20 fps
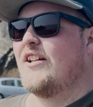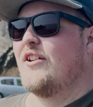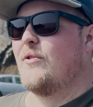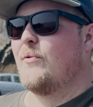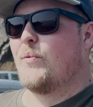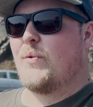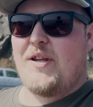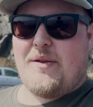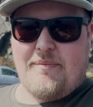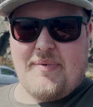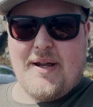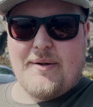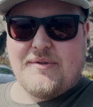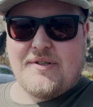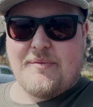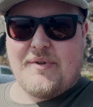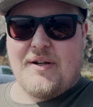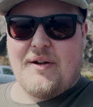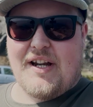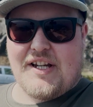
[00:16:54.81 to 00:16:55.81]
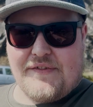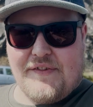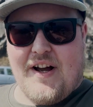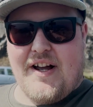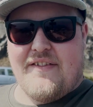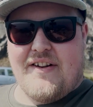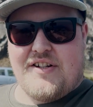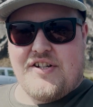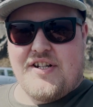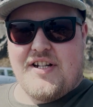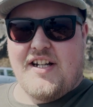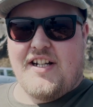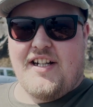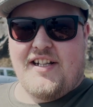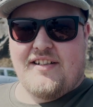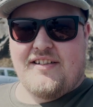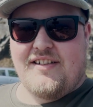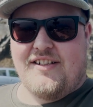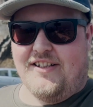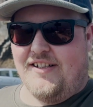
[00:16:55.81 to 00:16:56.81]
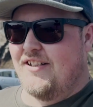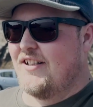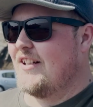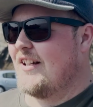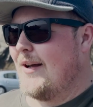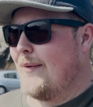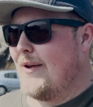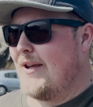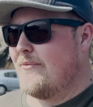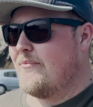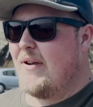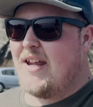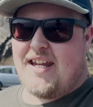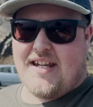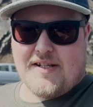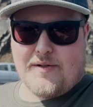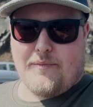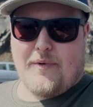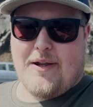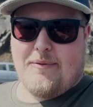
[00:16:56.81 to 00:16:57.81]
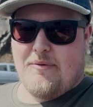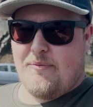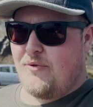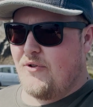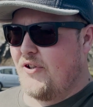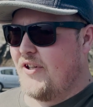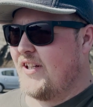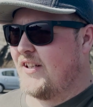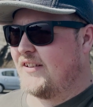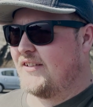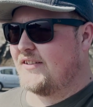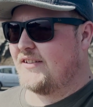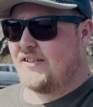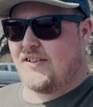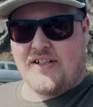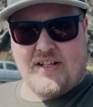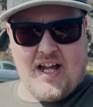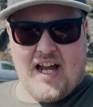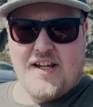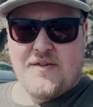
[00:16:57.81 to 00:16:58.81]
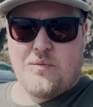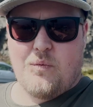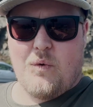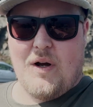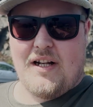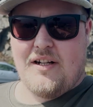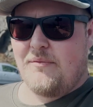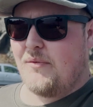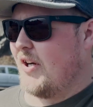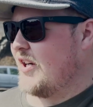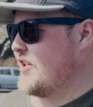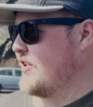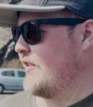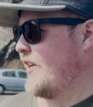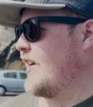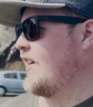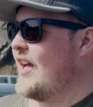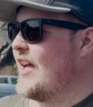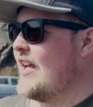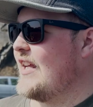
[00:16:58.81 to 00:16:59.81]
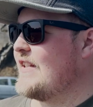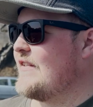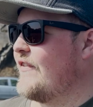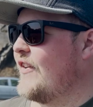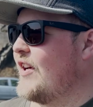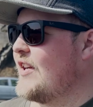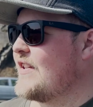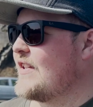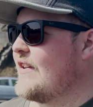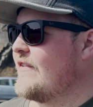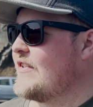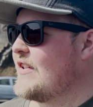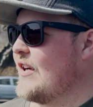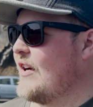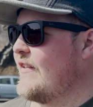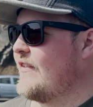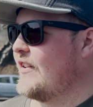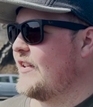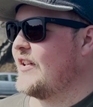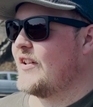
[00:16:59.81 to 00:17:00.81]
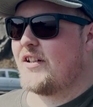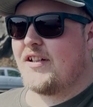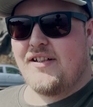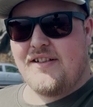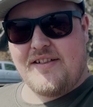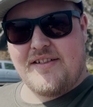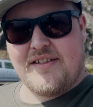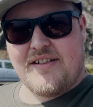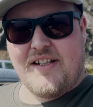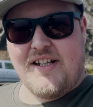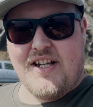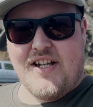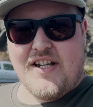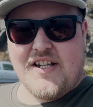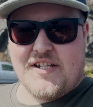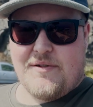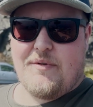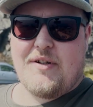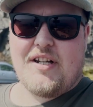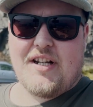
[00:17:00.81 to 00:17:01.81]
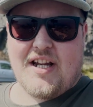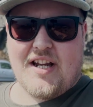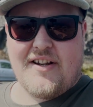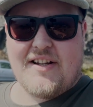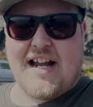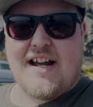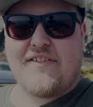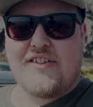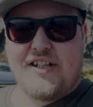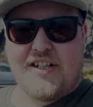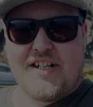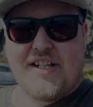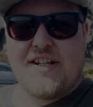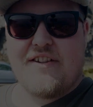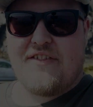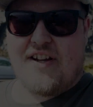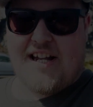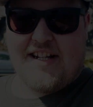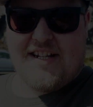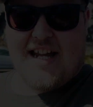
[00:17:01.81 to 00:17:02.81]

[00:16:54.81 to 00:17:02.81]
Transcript: with a BMW X5 engine in it. I mean, me as a Beamer boy, that is well up my street. He's invited us over to go have a look, so we're going to go and have a look at the van